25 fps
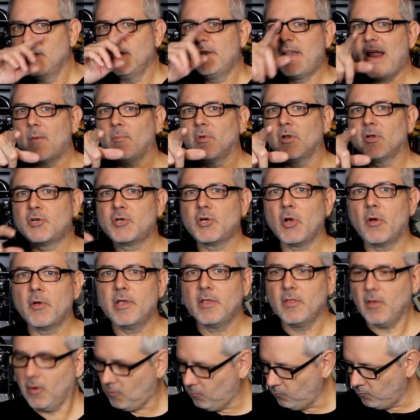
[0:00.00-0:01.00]
Now I'm going to show
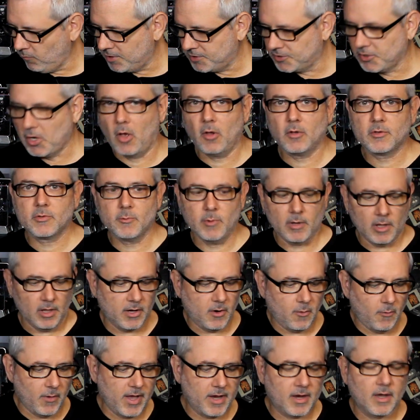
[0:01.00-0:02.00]
you the results
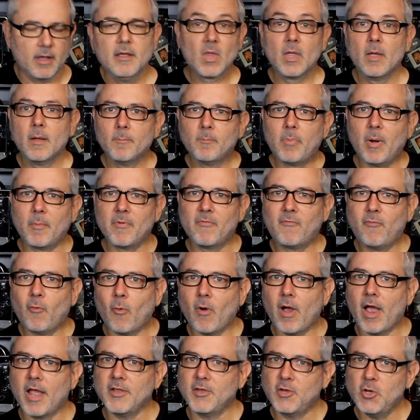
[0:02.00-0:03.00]
really quick. But
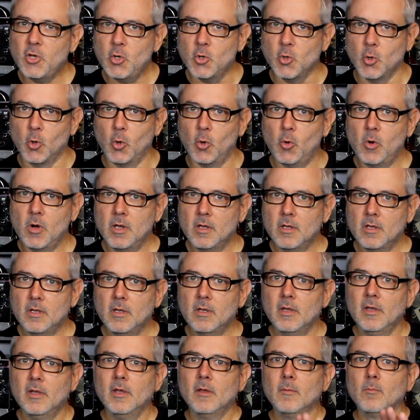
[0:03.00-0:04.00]
before I do,
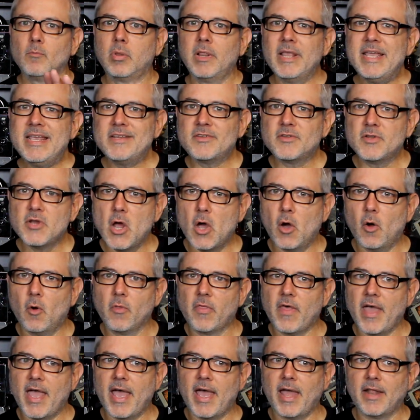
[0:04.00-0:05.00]
please know
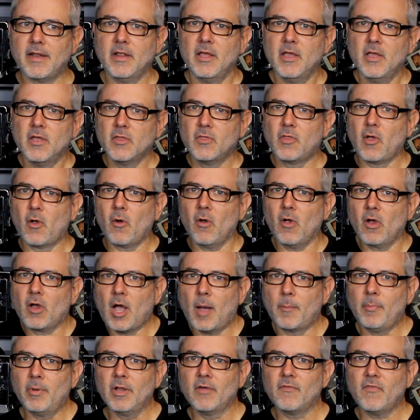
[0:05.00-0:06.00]
that there are a
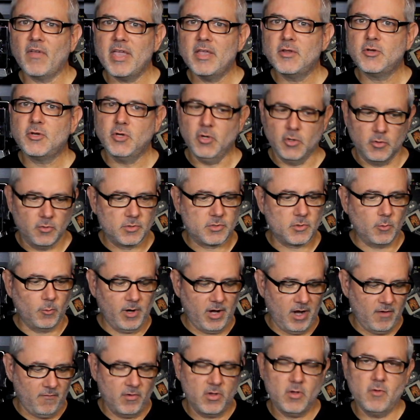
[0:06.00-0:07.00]
couple of issues
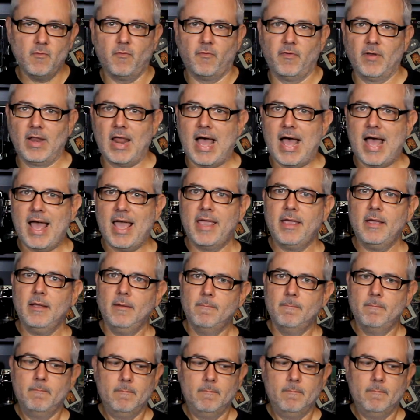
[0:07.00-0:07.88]
whenever you fly